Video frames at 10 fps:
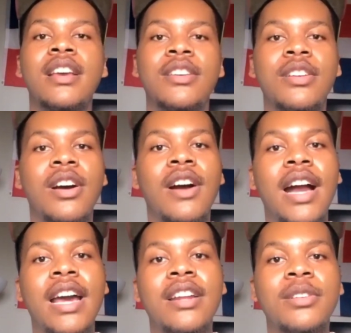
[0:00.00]
you know, I
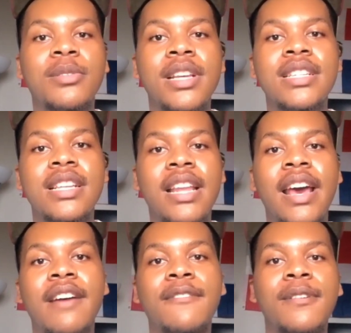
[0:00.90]
gotta do this and
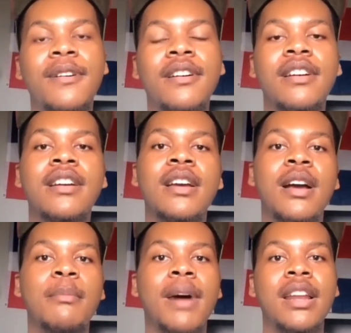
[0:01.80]
that for
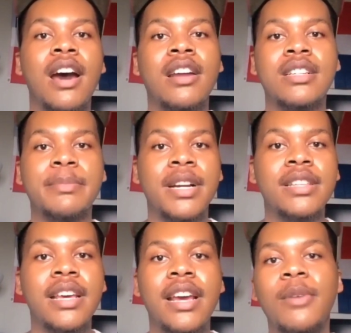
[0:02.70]
my daughter's
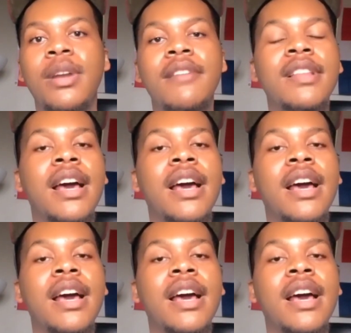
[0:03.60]
birthday or whatever.